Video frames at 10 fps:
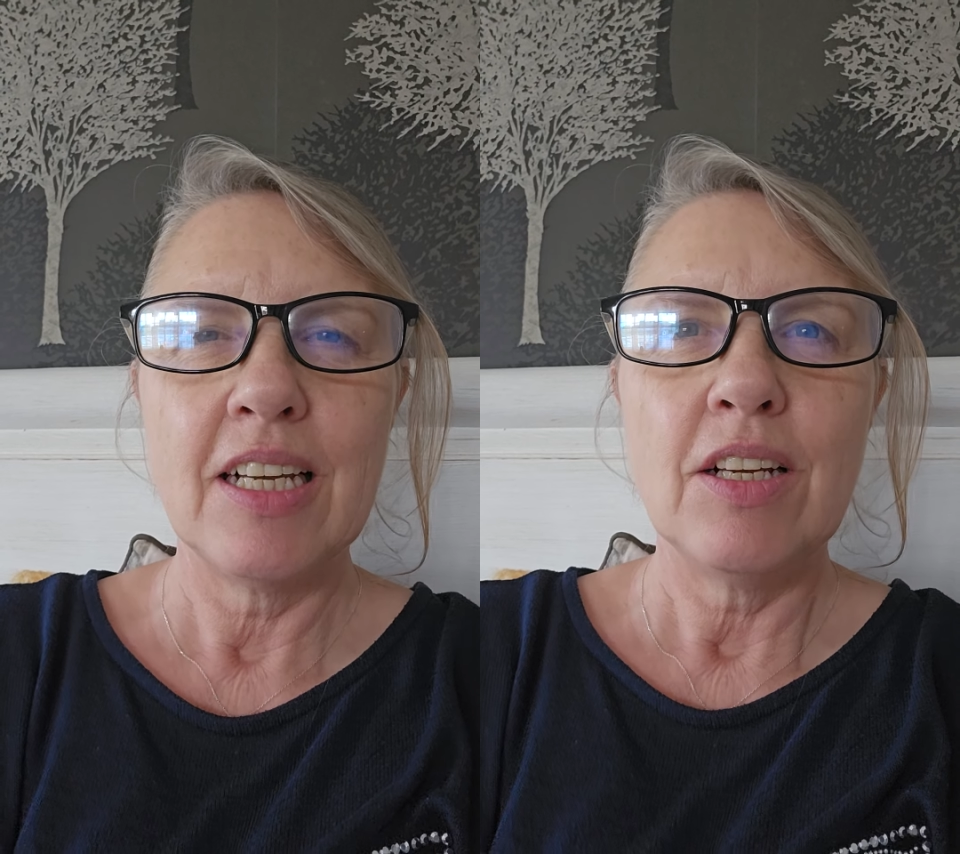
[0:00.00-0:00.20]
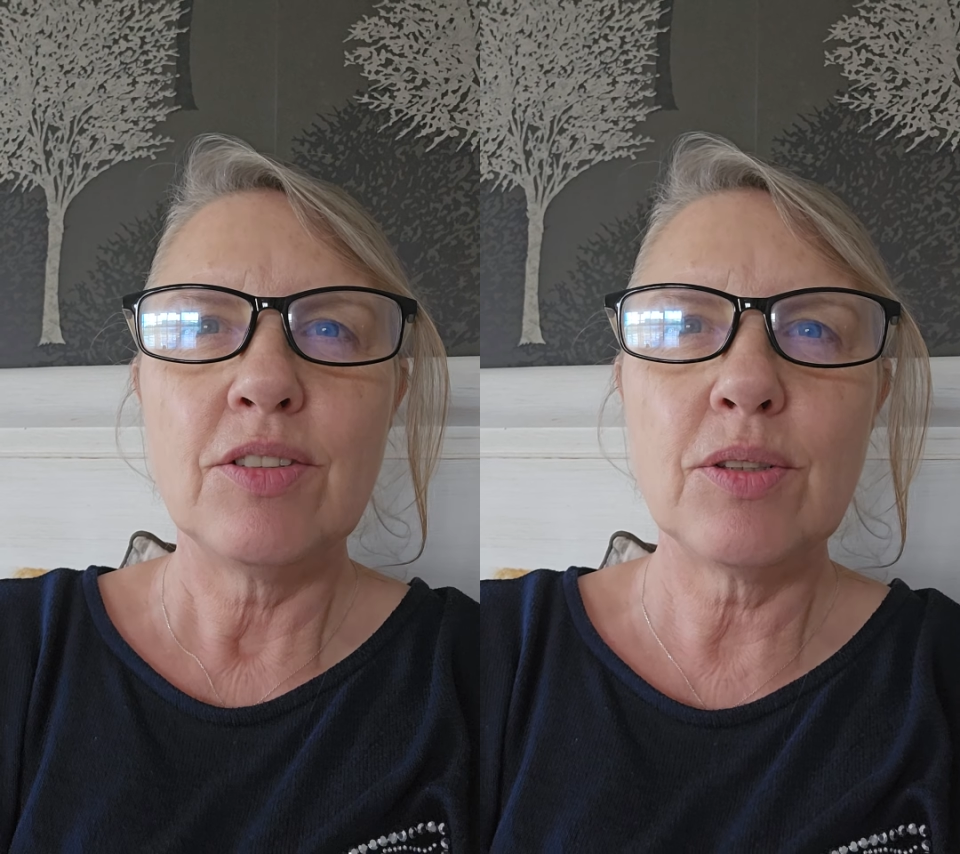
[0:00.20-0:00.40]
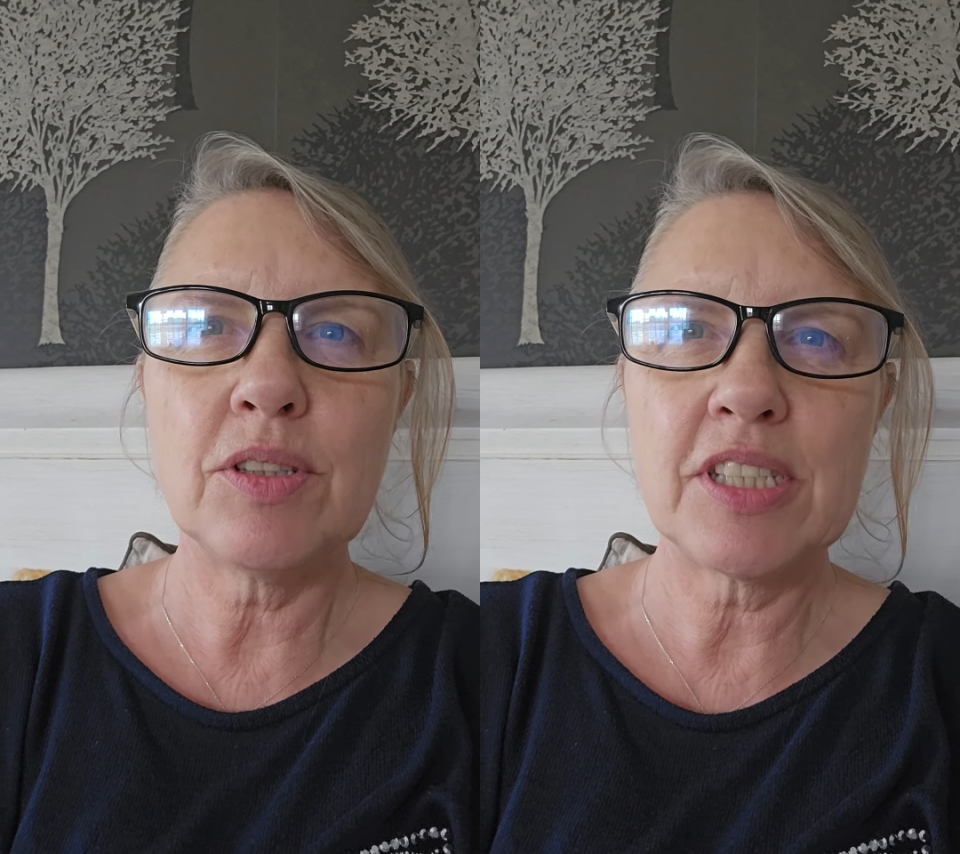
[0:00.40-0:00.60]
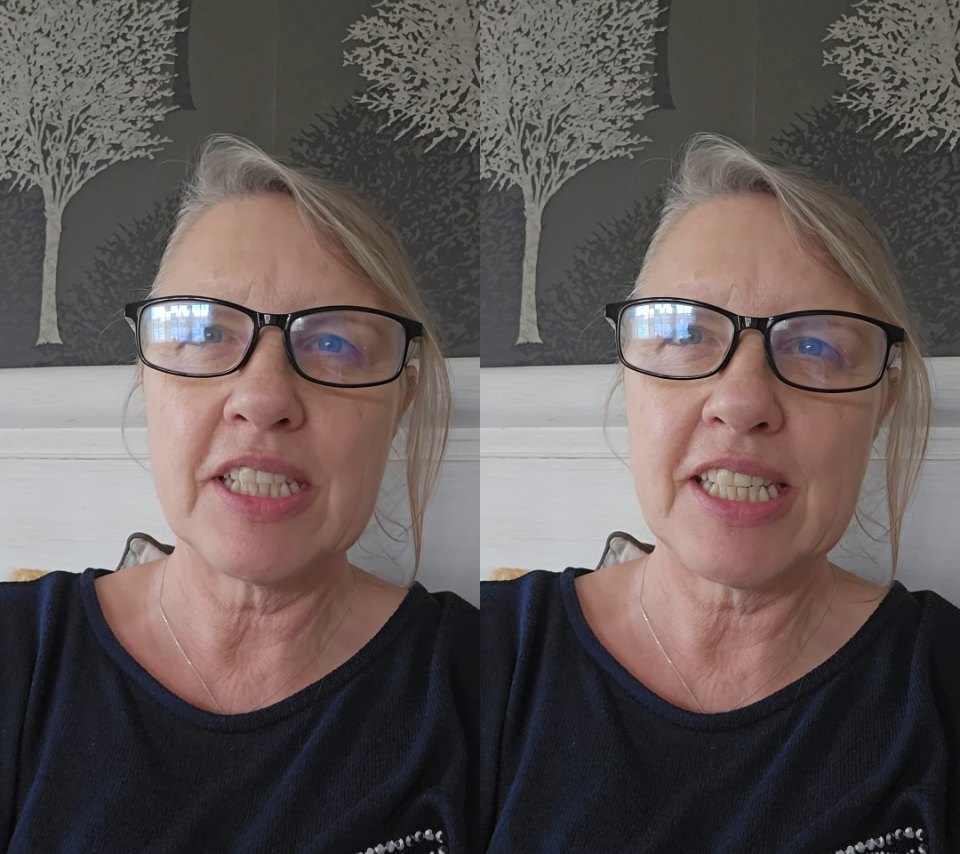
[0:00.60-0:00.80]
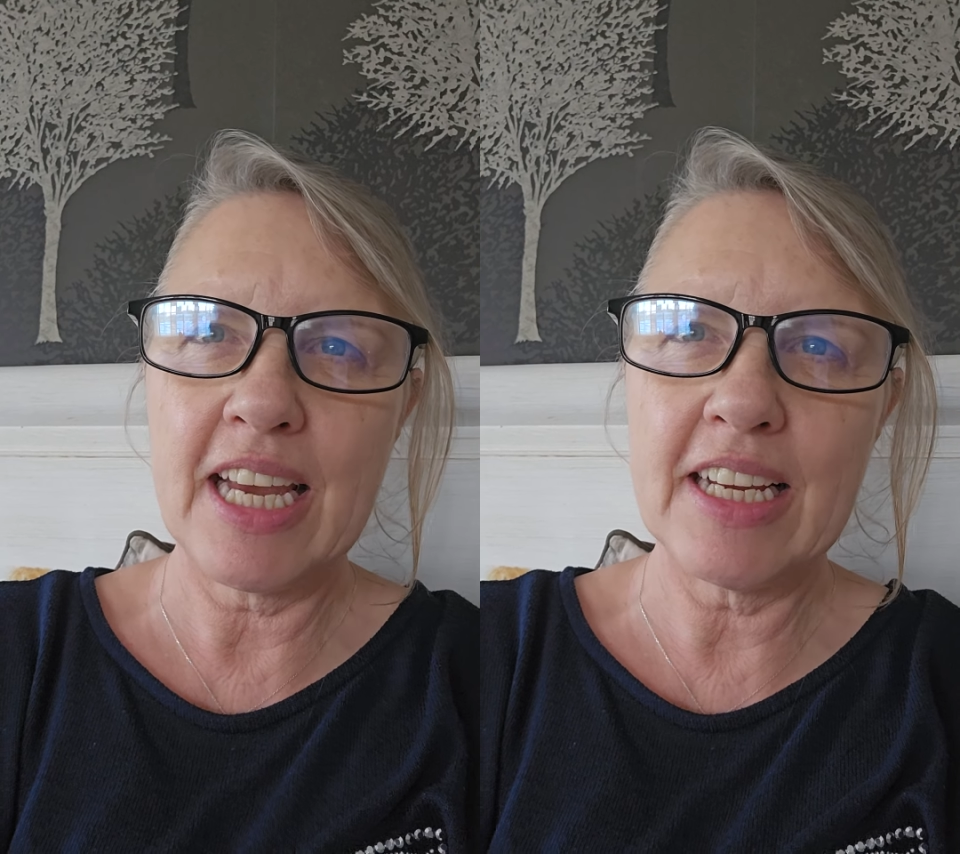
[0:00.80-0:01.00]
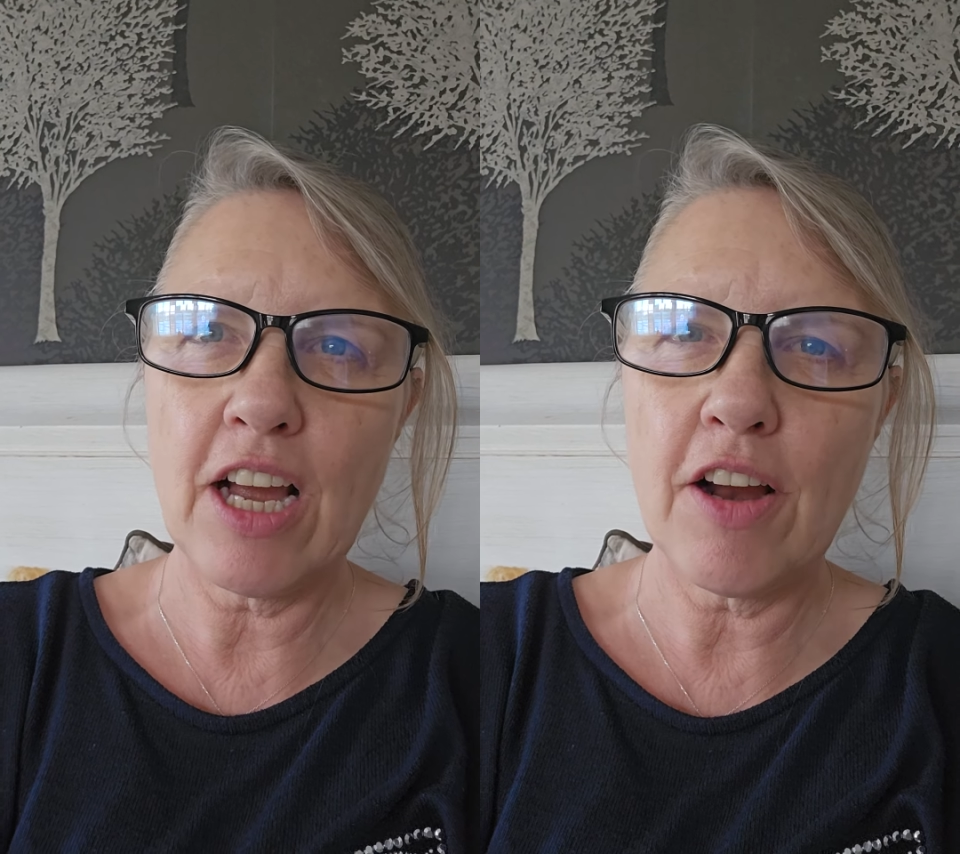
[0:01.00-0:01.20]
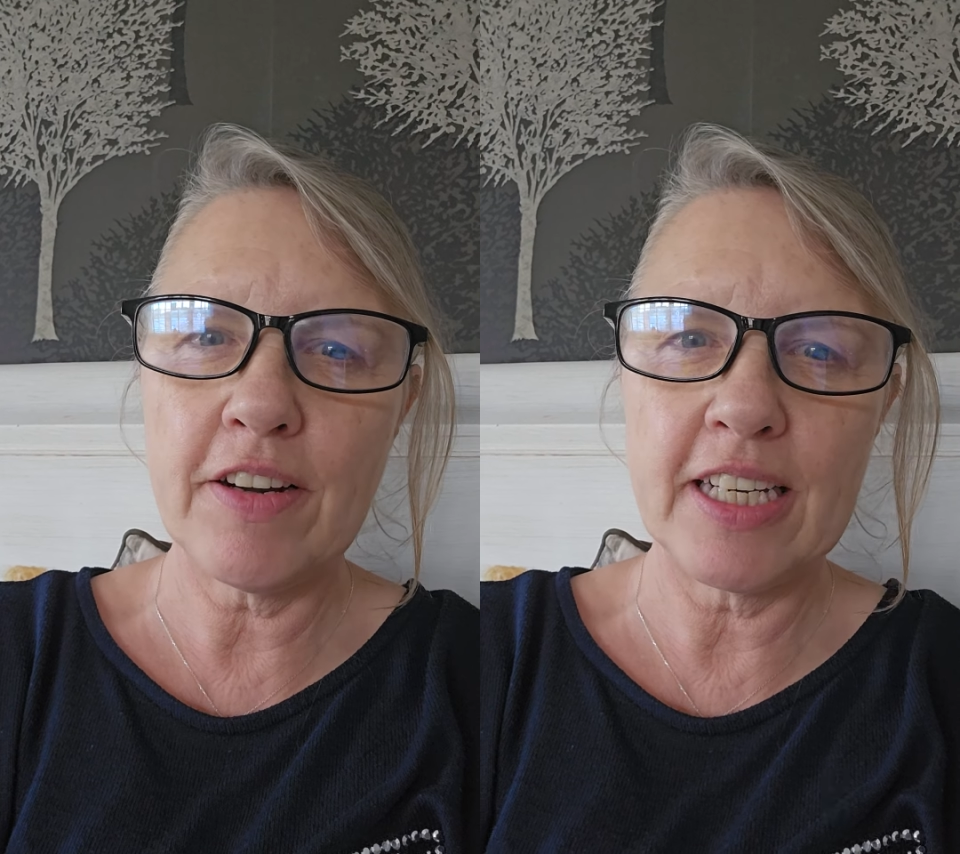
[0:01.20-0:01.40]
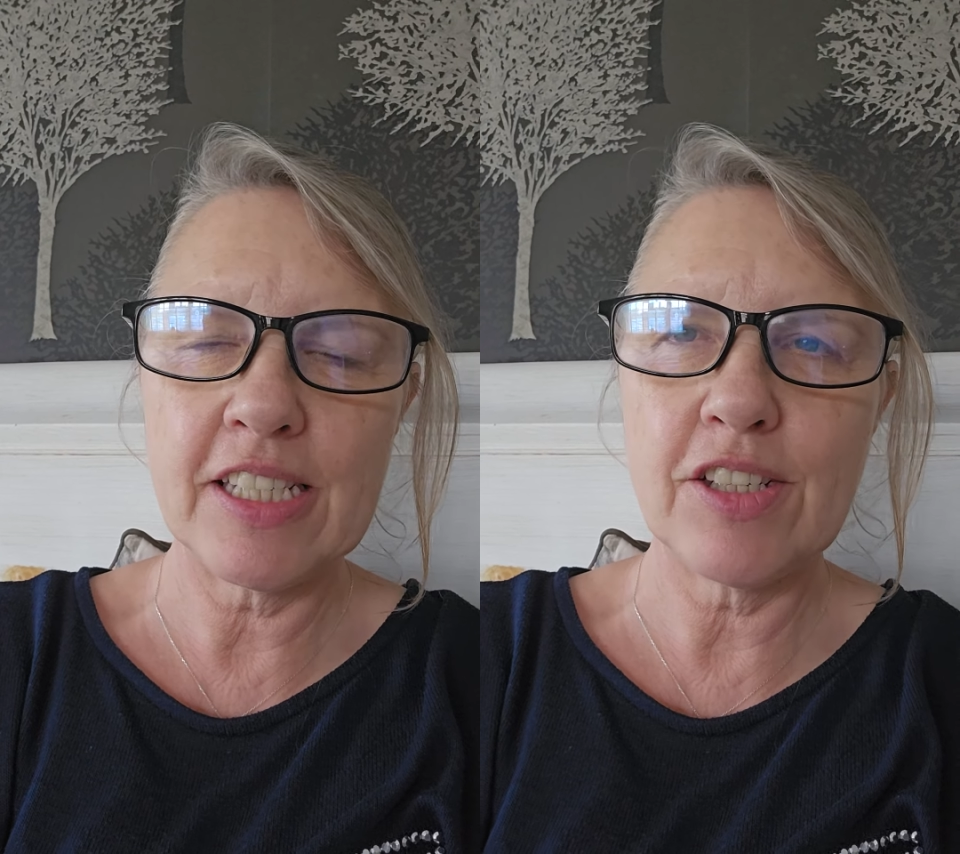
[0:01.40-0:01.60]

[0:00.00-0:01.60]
Daughter, take courage,